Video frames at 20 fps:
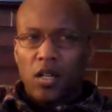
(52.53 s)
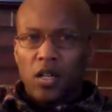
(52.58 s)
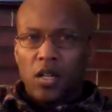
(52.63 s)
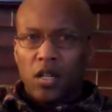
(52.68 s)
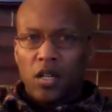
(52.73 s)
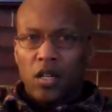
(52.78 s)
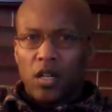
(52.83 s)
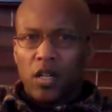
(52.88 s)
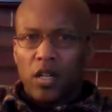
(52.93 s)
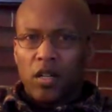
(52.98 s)

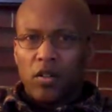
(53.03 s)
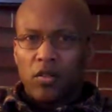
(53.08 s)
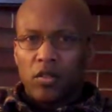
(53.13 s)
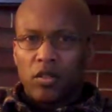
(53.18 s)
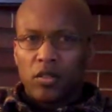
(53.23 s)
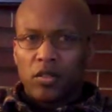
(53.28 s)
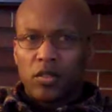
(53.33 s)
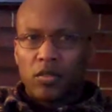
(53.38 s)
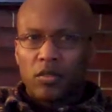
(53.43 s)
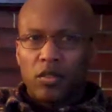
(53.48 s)
It
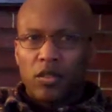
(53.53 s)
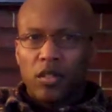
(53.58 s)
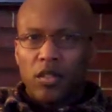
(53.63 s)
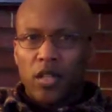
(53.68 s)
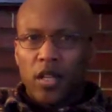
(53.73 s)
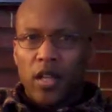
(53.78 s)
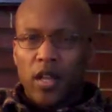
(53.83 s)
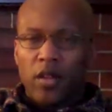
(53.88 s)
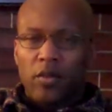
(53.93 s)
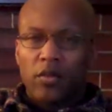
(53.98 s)
was,
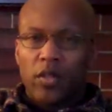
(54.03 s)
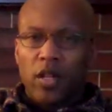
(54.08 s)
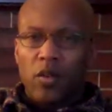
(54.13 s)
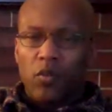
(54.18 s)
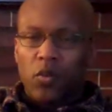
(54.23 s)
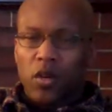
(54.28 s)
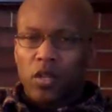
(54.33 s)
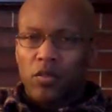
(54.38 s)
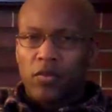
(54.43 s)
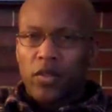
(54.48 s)
they
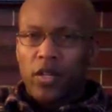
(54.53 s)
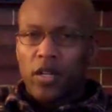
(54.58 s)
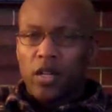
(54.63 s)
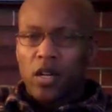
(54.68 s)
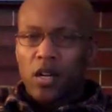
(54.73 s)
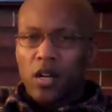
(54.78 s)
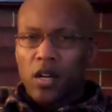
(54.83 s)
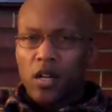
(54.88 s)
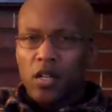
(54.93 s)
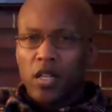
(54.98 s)
worked very
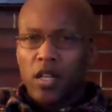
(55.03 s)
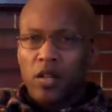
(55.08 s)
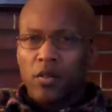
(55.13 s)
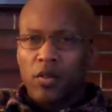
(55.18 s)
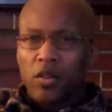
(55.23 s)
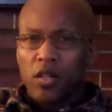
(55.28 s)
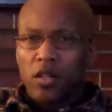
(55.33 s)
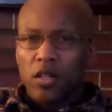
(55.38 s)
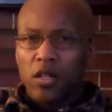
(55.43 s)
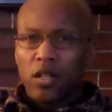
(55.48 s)
hard. They
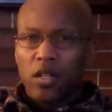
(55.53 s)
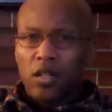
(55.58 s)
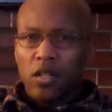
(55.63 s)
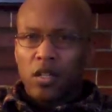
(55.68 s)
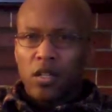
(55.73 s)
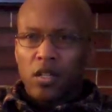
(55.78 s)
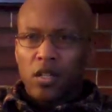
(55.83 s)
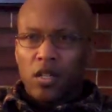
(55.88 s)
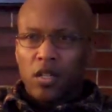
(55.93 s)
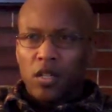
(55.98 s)
were
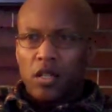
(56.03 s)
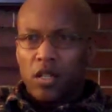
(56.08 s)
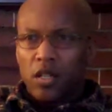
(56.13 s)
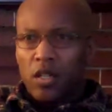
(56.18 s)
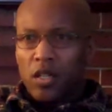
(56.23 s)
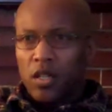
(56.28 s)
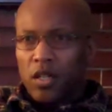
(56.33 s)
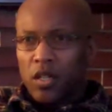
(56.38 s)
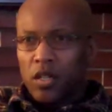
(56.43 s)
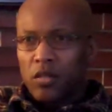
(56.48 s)

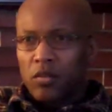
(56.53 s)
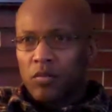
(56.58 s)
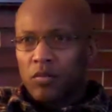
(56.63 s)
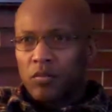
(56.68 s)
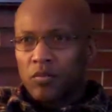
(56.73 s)
a